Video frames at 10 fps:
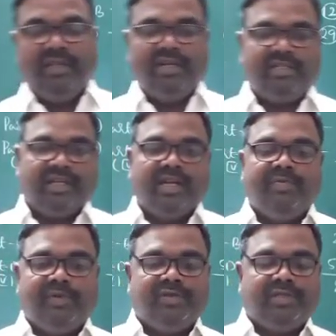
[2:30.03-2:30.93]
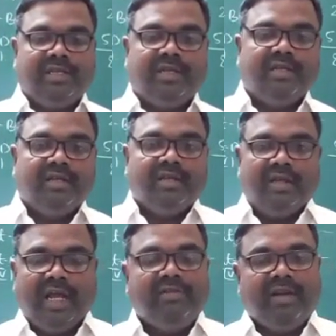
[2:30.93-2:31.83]
in second PUC
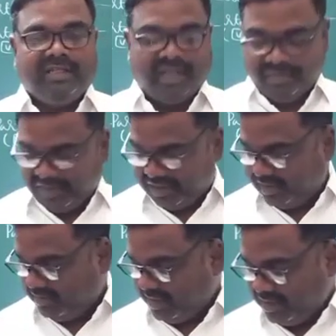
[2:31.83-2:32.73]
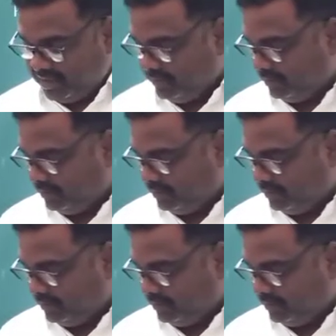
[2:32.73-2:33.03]
annual examination, right?